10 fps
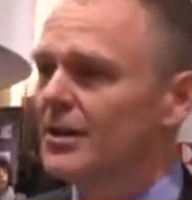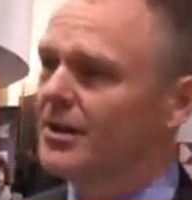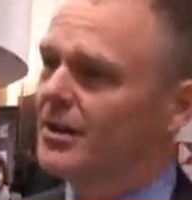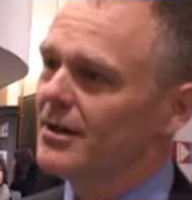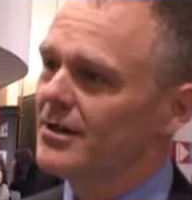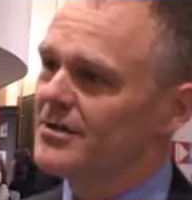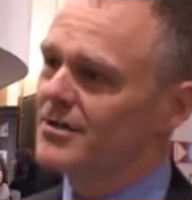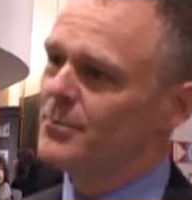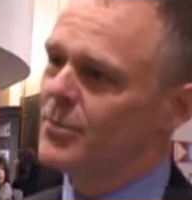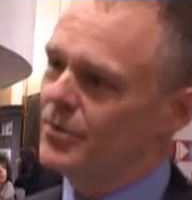uh, is
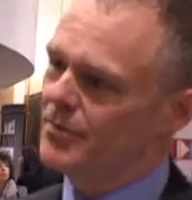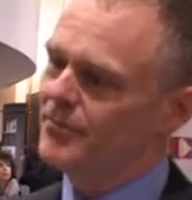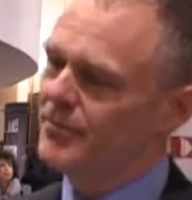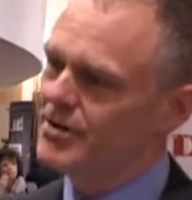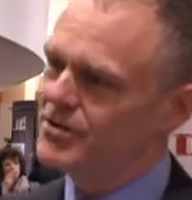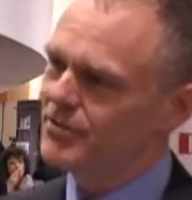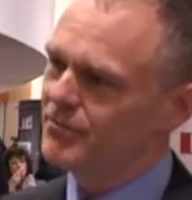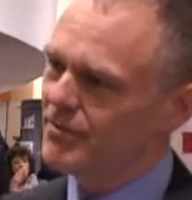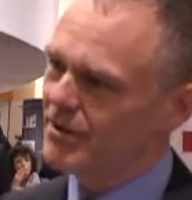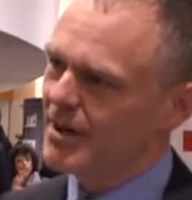an important feature
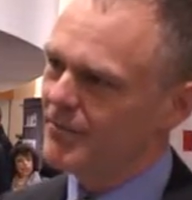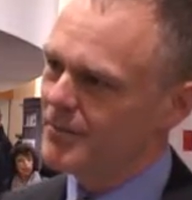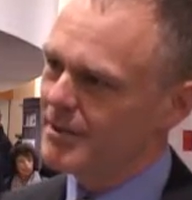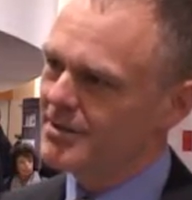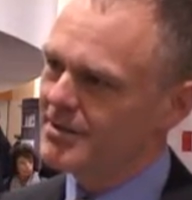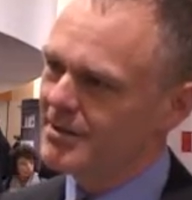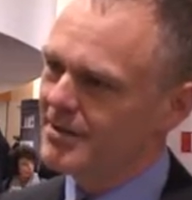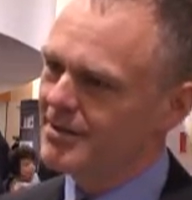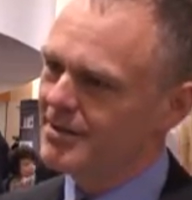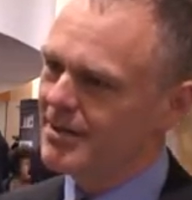for governments and,